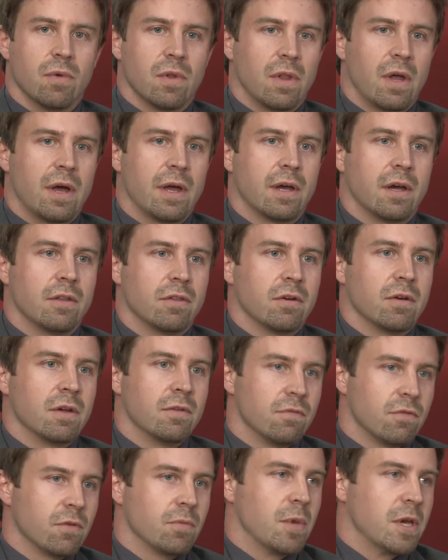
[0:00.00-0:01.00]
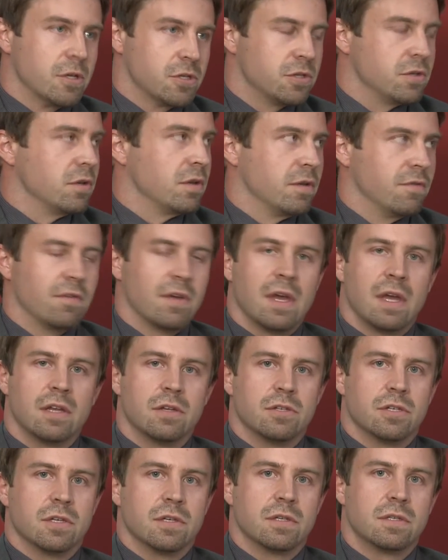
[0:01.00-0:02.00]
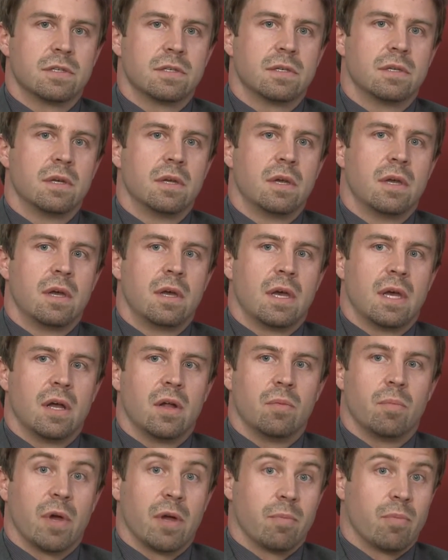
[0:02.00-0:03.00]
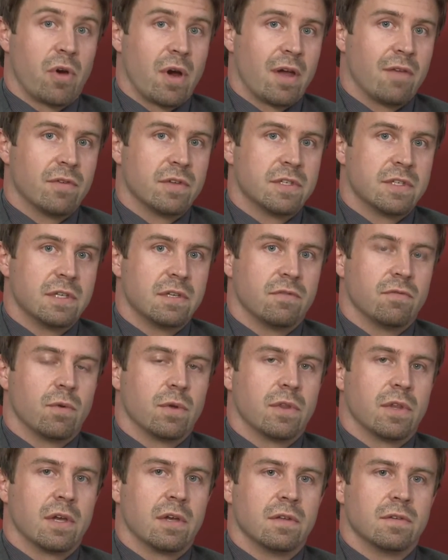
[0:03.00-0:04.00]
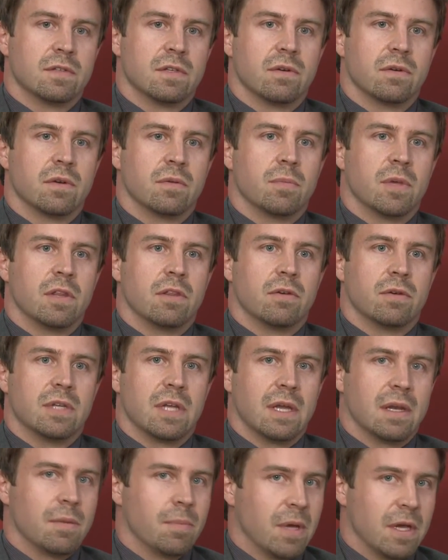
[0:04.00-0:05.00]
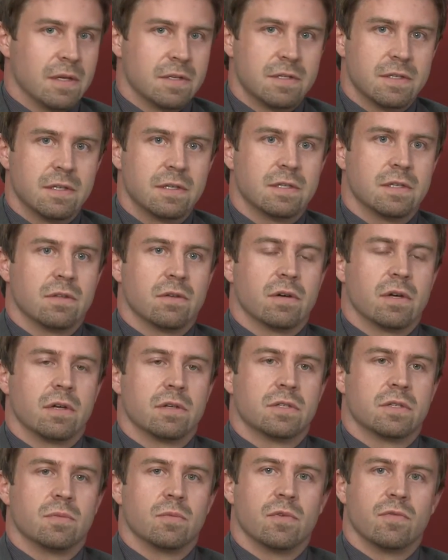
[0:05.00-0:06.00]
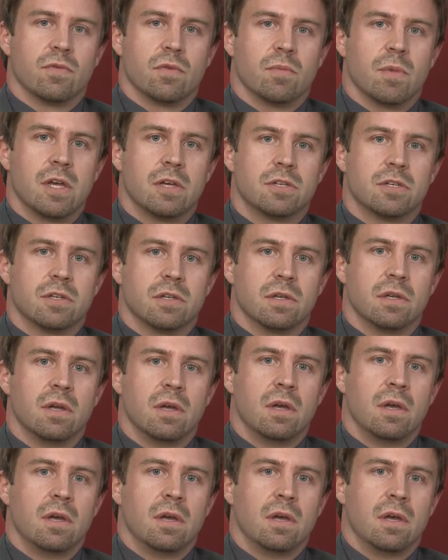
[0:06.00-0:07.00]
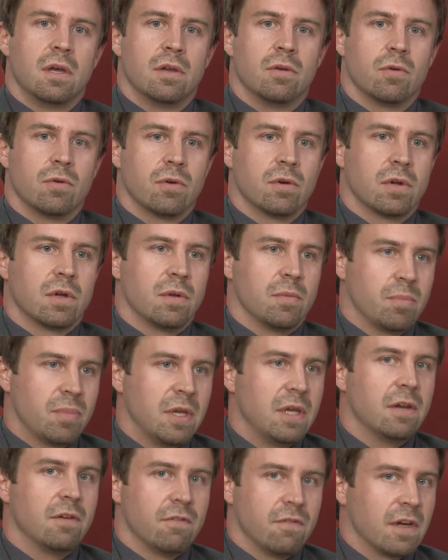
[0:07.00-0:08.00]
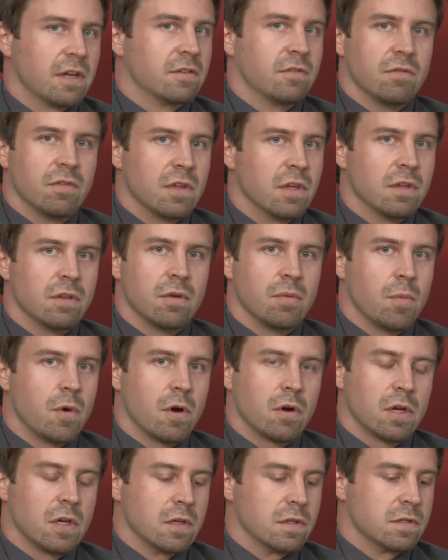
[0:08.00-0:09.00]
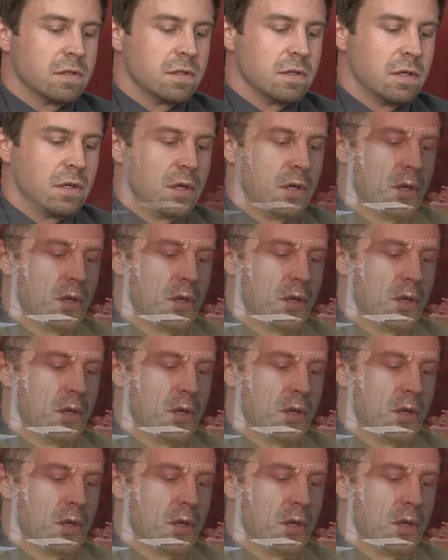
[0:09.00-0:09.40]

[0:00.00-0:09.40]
relying on their informational advantages held by privacy of what they consider to be their databases and their customer information in order to compete effectively in their markets.